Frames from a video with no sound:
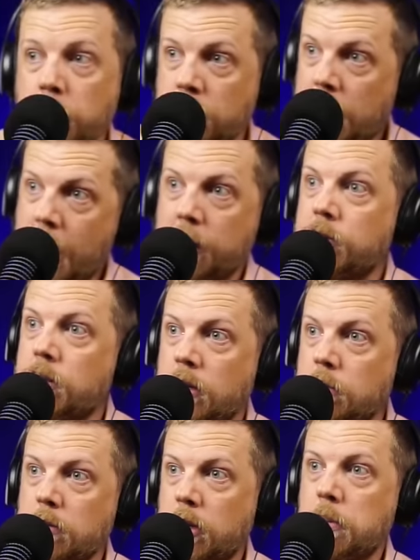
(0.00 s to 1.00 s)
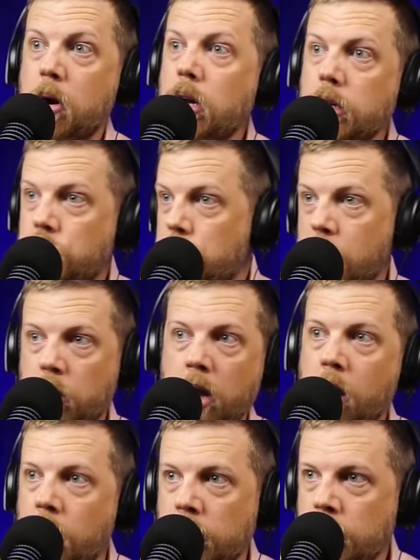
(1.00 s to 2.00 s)
was half the market share
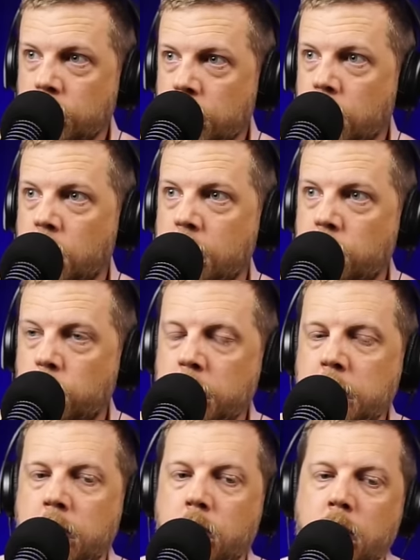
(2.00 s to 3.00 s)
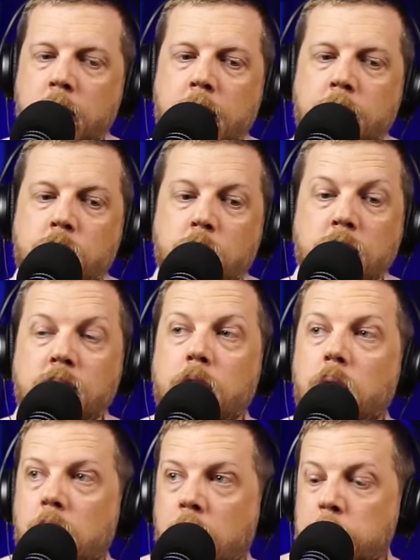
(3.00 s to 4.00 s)
gone because you don't have the women doing it. And so the
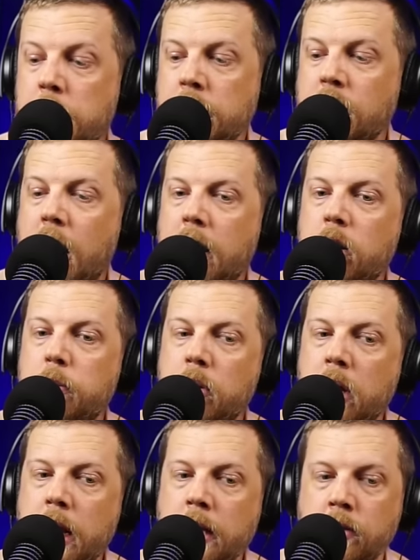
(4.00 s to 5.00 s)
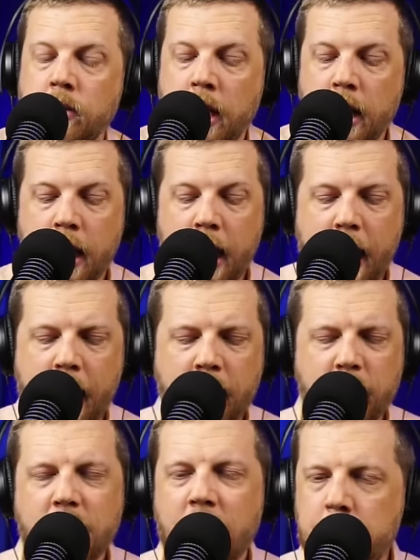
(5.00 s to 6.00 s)
cigarette companies hire Bernays, and
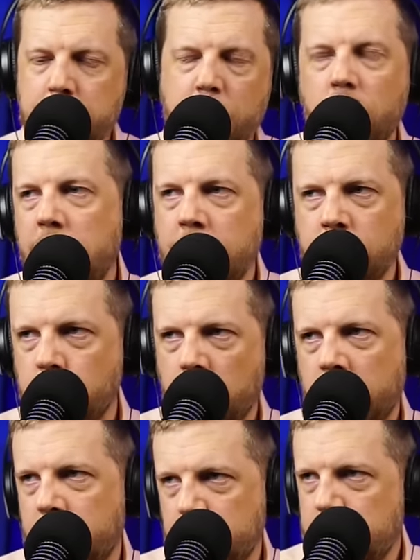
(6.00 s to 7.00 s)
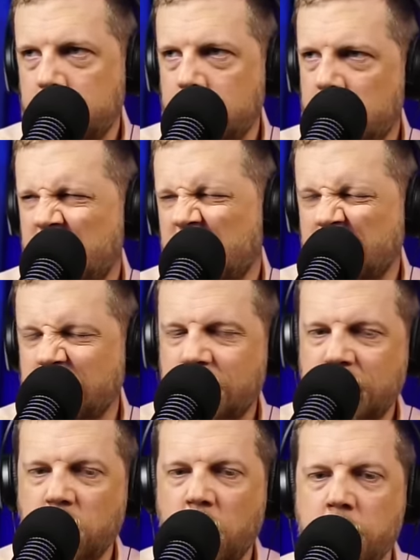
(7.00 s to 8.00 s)
at the time parades were like a big thing. They
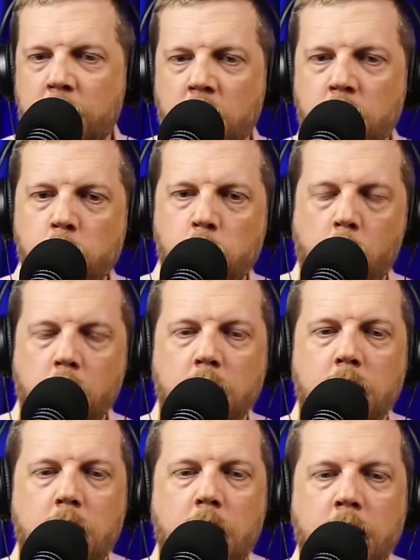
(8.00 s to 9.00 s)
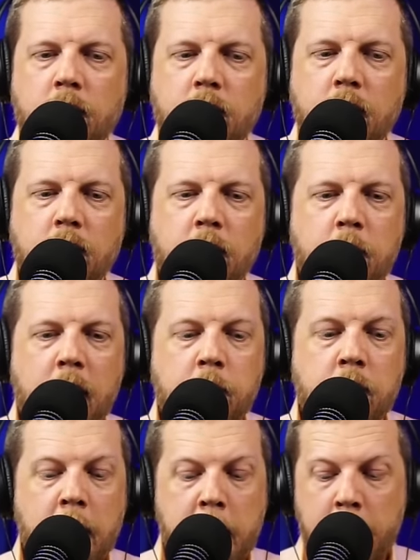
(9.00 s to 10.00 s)
still kind of are in New York City
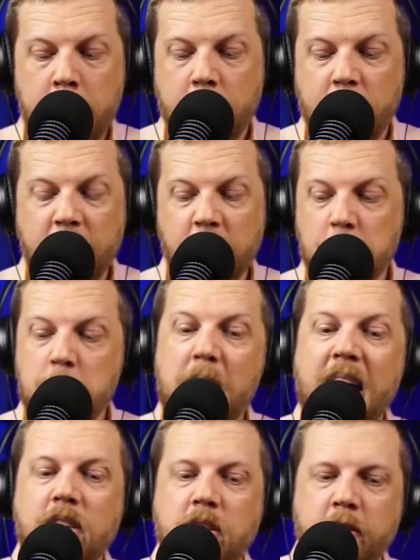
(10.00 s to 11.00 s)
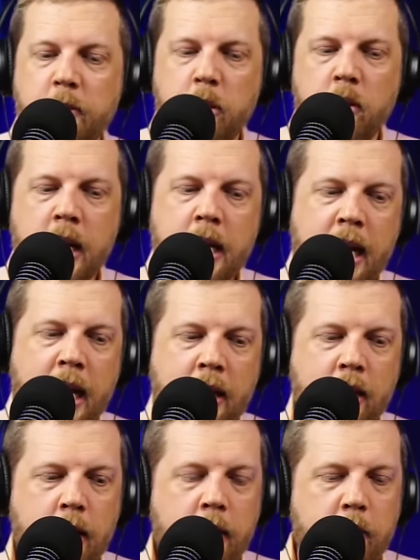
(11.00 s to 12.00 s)
sometimes. They had this massive parade, and
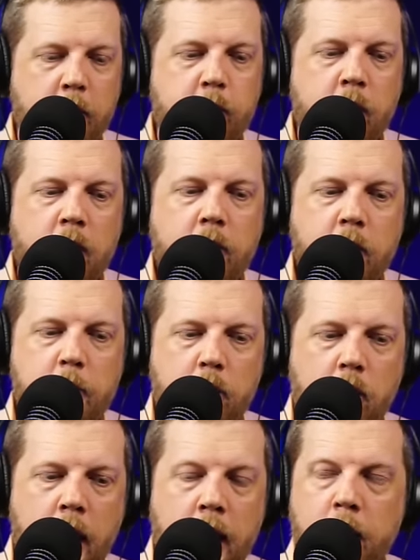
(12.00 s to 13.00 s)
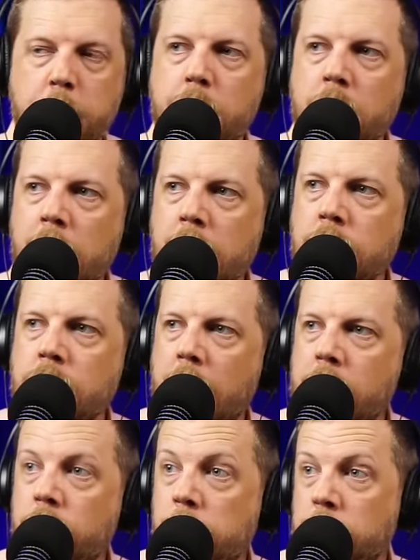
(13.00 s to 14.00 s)
at the front of the parade, Bernays
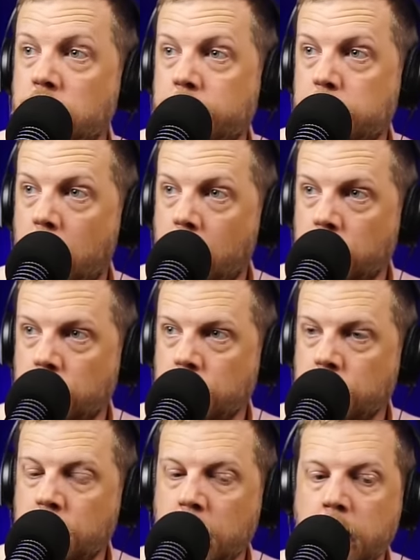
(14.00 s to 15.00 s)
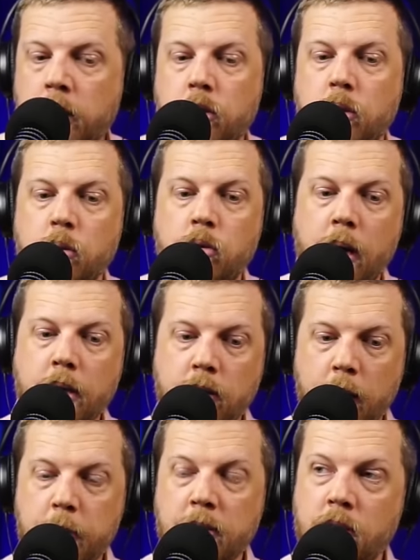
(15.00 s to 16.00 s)
hired a bunch of models to dress
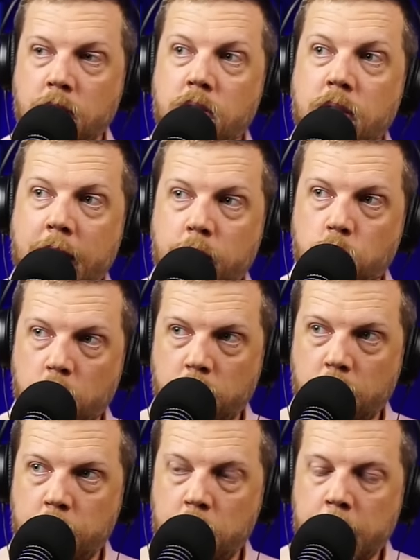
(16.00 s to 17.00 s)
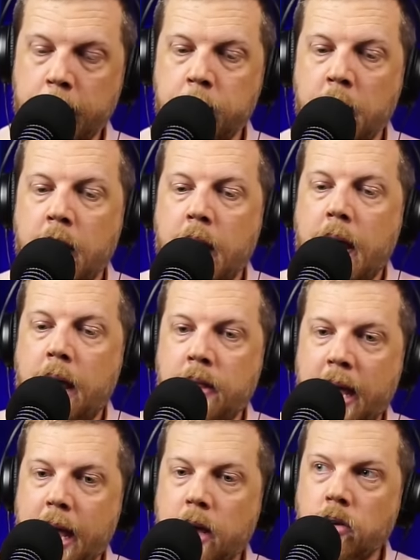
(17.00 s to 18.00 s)
up as the Statue of Liberty, and
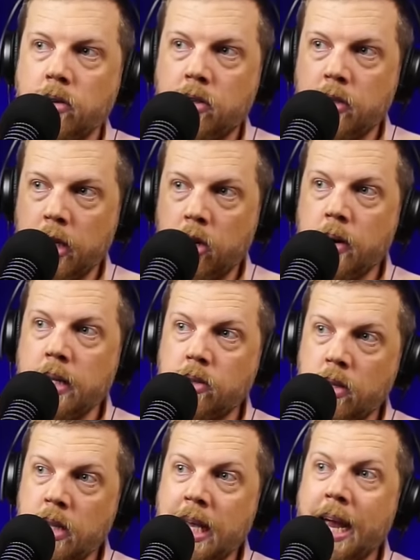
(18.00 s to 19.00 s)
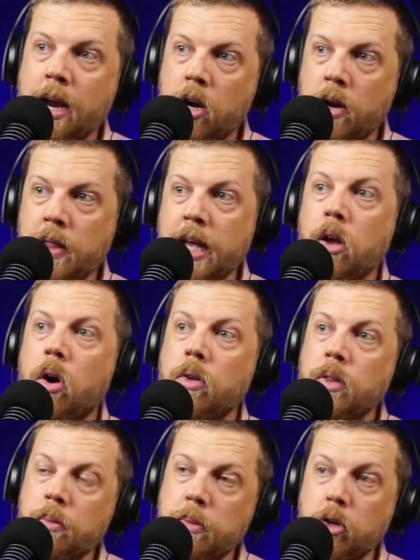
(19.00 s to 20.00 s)
they held cigarettes in the air, and they
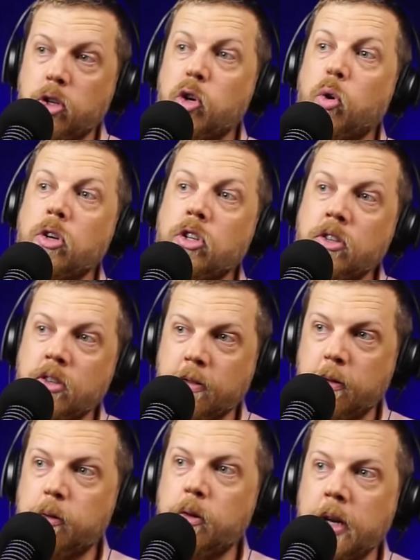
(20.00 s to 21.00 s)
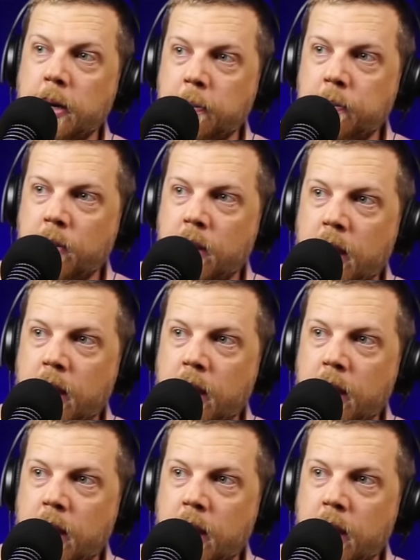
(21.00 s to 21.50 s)
called them their torches of freedom.